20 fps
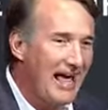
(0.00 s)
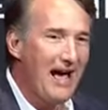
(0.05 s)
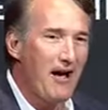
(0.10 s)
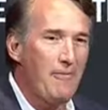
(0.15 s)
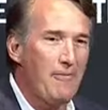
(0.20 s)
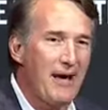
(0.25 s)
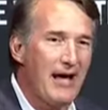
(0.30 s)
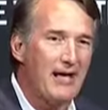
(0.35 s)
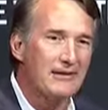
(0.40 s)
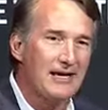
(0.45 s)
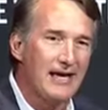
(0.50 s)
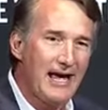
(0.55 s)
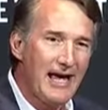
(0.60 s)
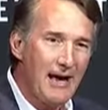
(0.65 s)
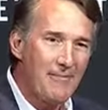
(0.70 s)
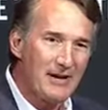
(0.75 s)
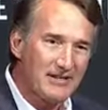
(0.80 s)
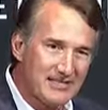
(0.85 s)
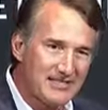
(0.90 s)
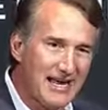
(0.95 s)
And how
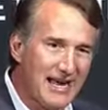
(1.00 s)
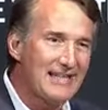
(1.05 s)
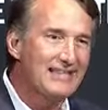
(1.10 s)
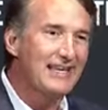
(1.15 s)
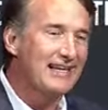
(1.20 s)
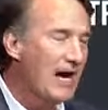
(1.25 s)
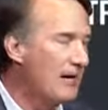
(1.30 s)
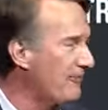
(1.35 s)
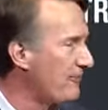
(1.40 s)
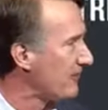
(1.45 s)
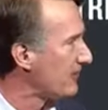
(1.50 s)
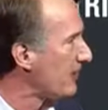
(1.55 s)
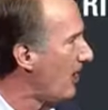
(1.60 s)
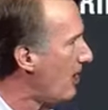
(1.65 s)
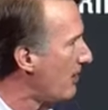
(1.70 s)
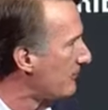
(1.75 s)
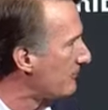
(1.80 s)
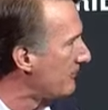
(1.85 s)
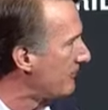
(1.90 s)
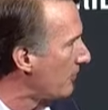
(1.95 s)
about standing up for
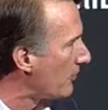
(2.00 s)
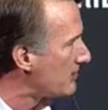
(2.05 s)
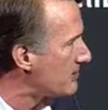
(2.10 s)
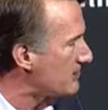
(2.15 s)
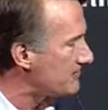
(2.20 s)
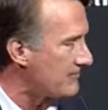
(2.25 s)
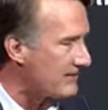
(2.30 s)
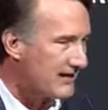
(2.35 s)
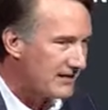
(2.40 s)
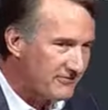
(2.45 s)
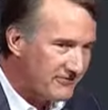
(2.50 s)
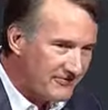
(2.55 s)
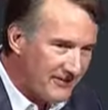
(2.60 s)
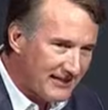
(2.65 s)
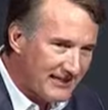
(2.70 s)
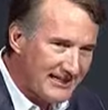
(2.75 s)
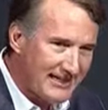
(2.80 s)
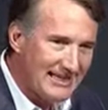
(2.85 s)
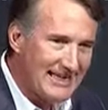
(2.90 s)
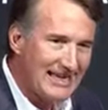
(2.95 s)
law enforcement and
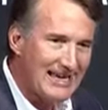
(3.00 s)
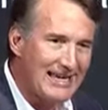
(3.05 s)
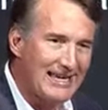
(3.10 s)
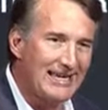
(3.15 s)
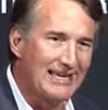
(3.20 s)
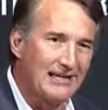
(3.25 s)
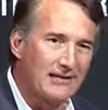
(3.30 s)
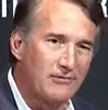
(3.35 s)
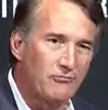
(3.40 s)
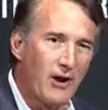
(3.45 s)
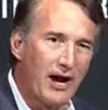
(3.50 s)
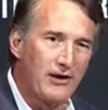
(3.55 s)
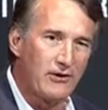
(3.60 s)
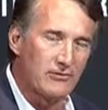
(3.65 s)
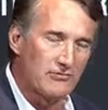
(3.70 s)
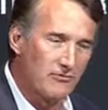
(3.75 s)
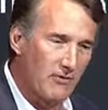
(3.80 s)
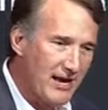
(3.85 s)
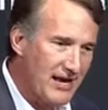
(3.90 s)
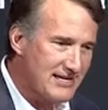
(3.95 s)
funding in
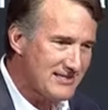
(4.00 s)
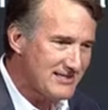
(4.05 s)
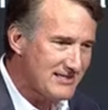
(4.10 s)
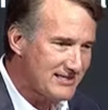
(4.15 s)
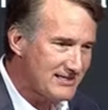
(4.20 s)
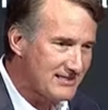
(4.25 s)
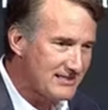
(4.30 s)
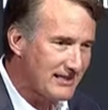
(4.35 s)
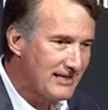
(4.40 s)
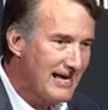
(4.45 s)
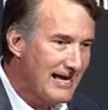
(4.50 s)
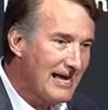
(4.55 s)
record raises?